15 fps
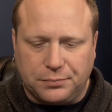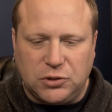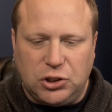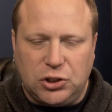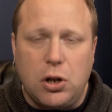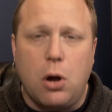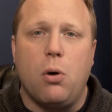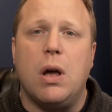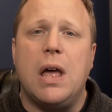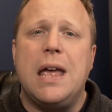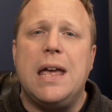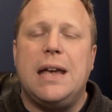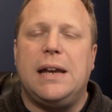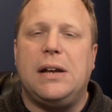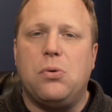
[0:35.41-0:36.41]
So
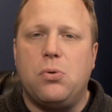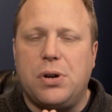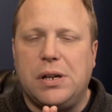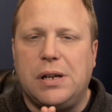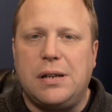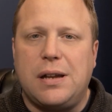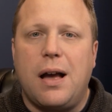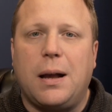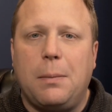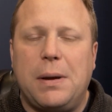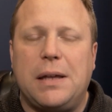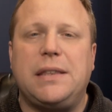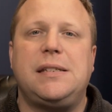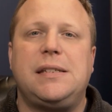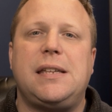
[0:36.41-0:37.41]
in order to talk
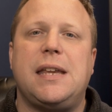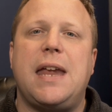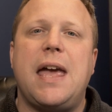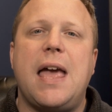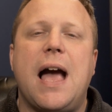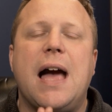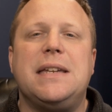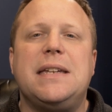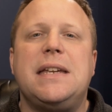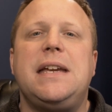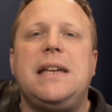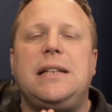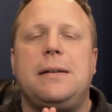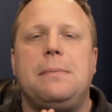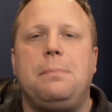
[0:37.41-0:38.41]
about this today, I
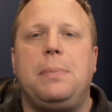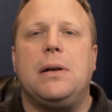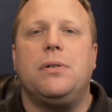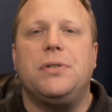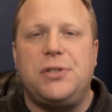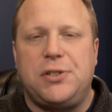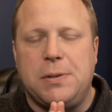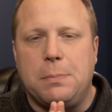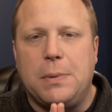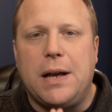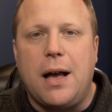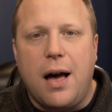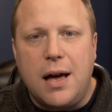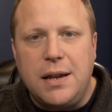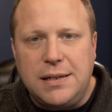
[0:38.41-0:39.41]
need to build some
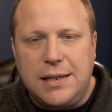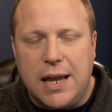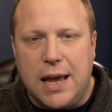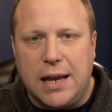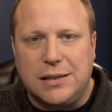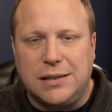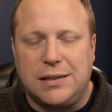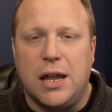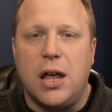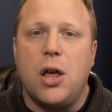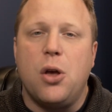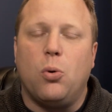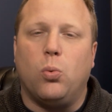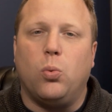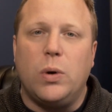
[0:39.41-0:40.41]
context
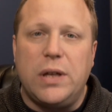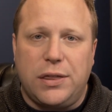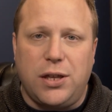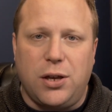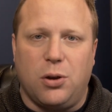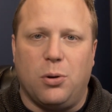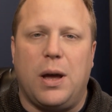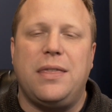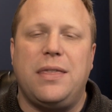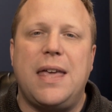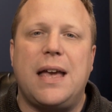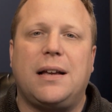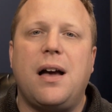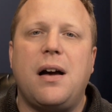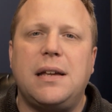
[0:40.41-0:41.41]
with you. And
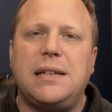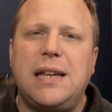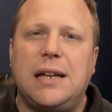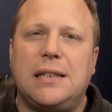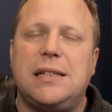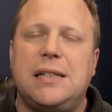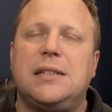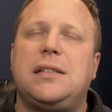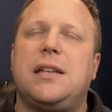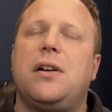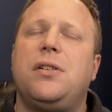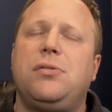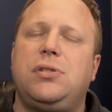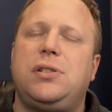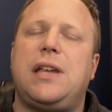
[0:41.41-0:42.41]
that context is to
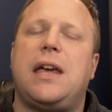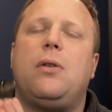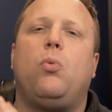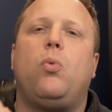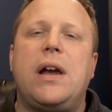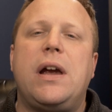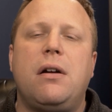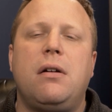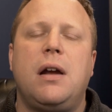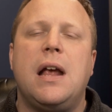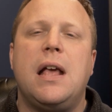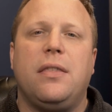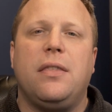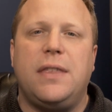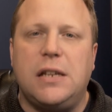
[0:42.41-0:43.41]
understand where
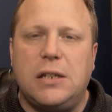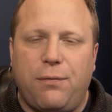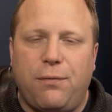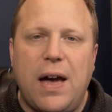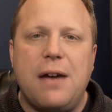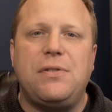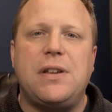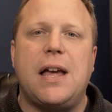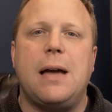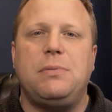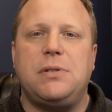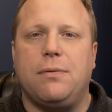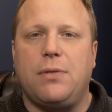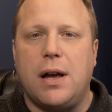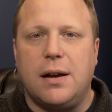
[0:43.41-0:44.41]
these 5
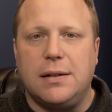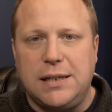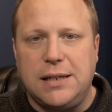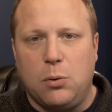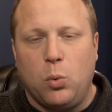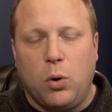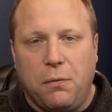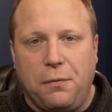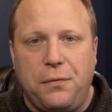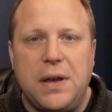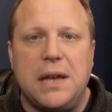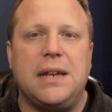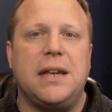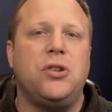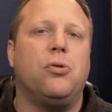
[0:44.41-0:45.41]
types of content will
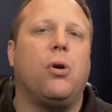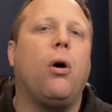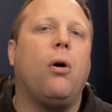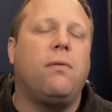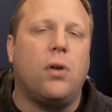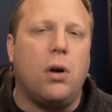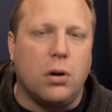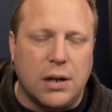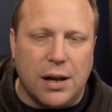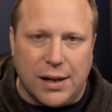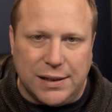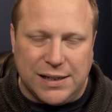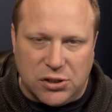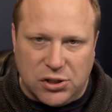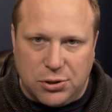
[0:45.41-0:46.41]
fit in your overall
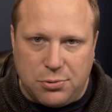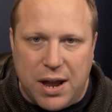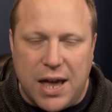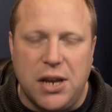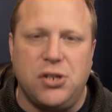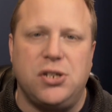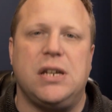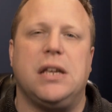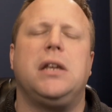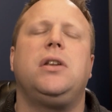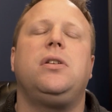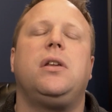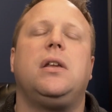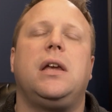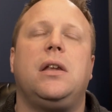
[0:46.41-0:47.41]
content strategy.
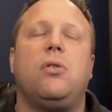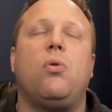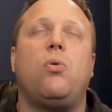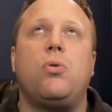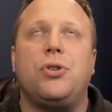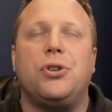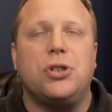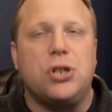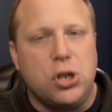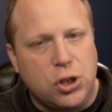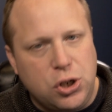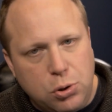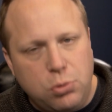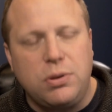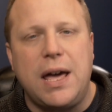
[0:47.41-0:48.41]
And in order to
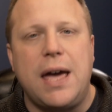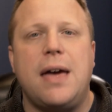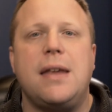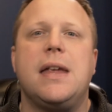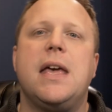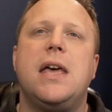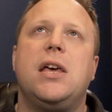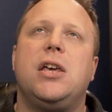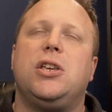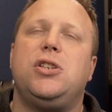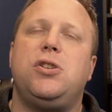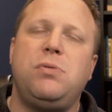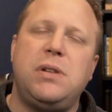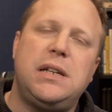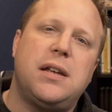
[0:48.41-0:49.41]
do that,
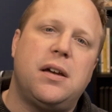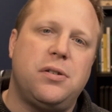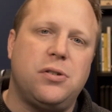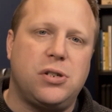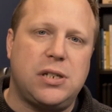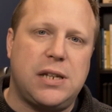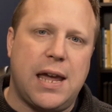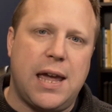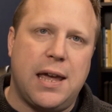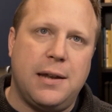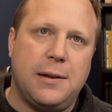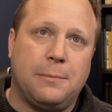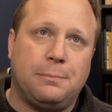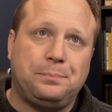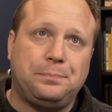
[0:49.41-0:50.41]
you need to
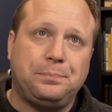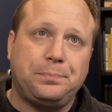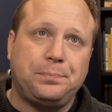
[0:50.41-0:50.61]
understand